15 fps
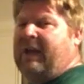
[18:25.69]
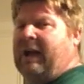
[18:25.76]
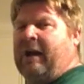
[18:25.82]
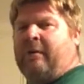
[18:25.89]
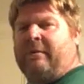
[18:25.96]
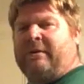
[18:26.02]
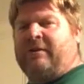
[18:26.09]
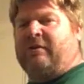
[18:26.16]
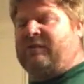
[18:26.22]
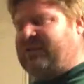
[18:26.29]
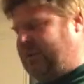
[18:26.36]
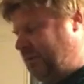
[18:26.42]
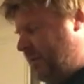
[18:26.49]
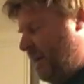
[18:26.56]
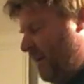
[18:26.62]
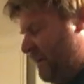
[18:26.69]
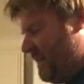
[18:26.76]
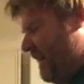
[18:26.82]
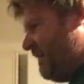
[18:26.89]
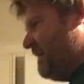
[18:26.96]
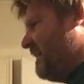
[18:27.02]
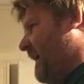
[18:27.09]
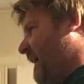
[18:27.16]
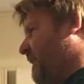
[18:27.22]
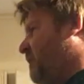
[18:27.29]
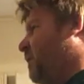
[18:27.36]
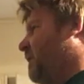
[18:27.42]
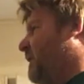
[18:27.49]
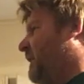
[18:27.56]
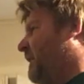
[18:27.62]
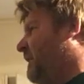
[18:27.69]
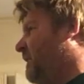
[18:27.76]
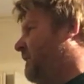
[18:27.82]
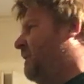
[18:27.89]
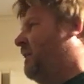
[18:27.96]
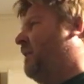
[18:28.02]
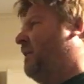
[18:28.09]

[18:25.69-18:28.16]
I would use it when I was outside cooking.